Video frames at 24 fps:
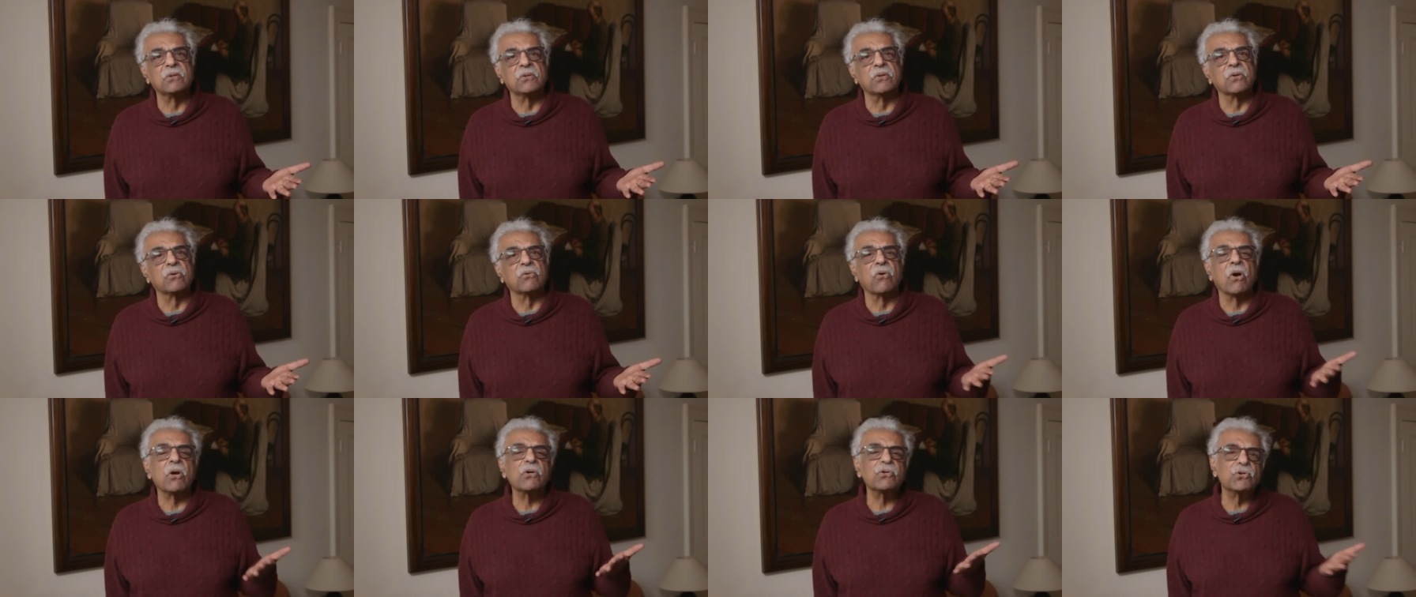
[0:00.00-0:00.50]
to
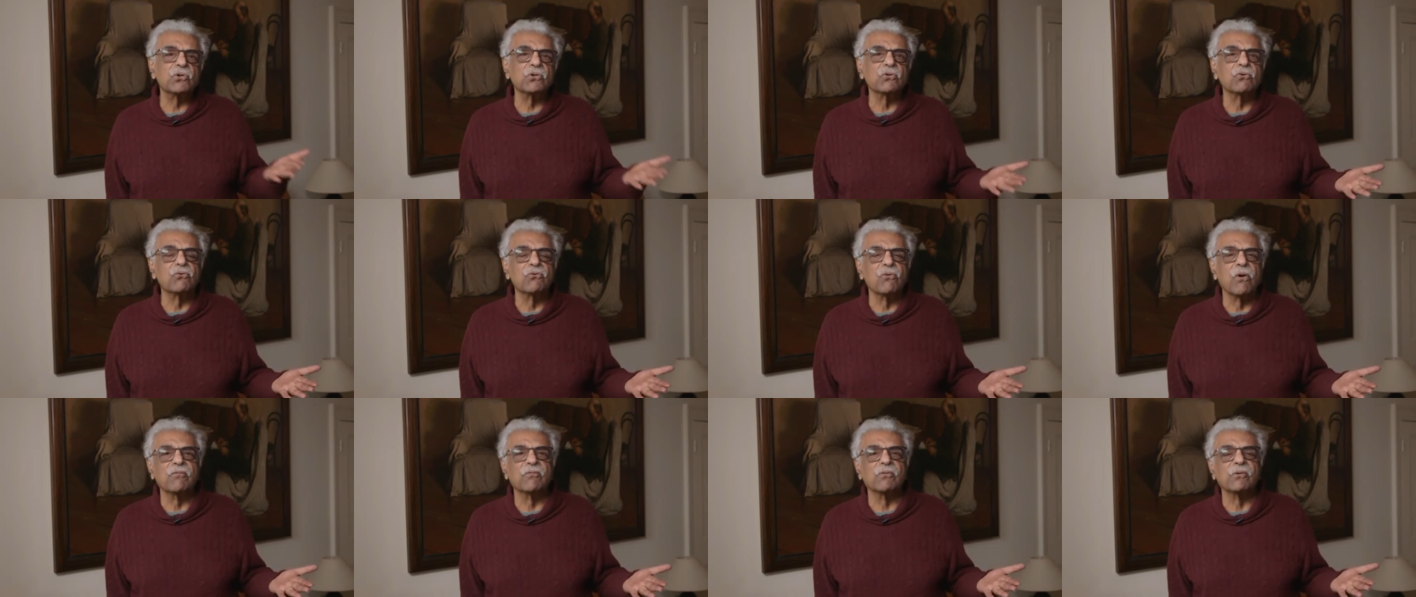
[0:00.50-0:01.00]
the
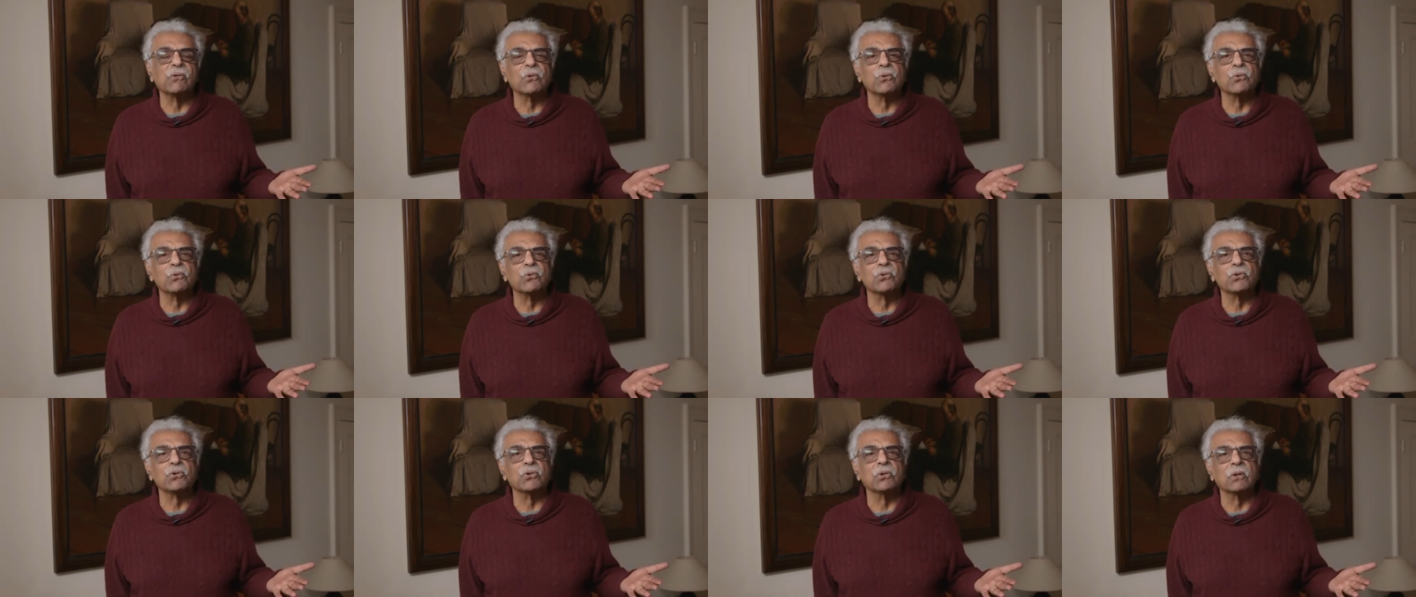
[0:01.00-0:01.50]
Russian
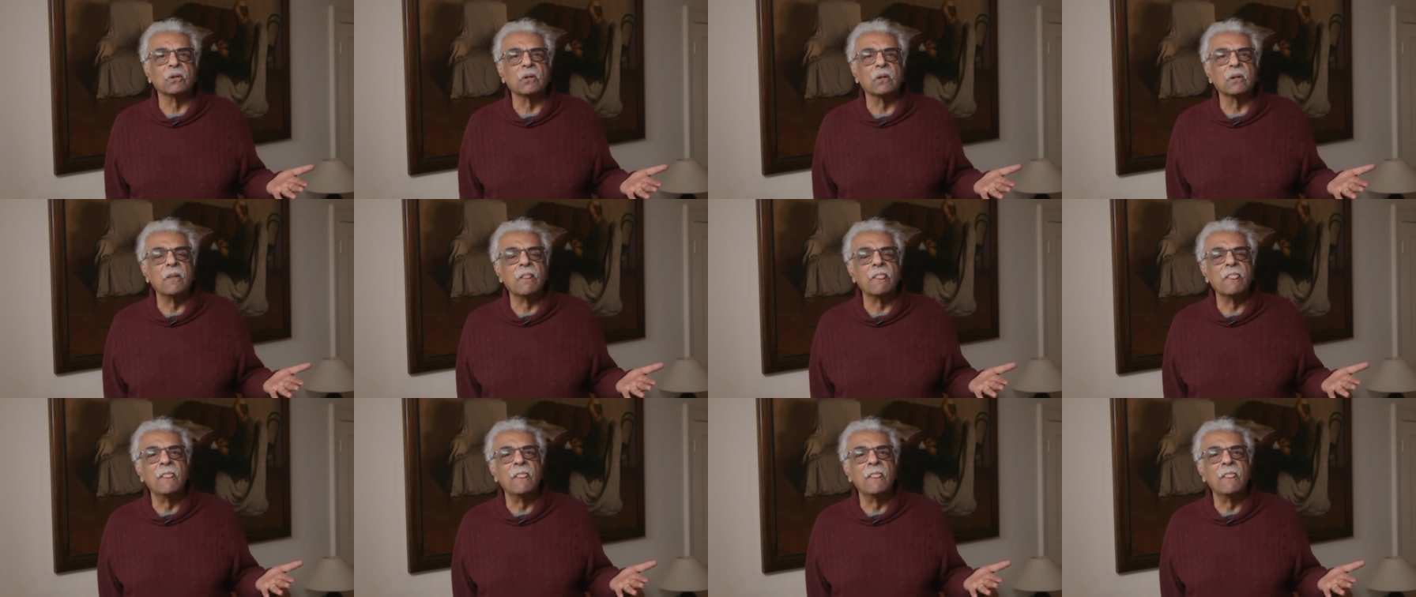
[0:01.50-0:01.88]
Revolution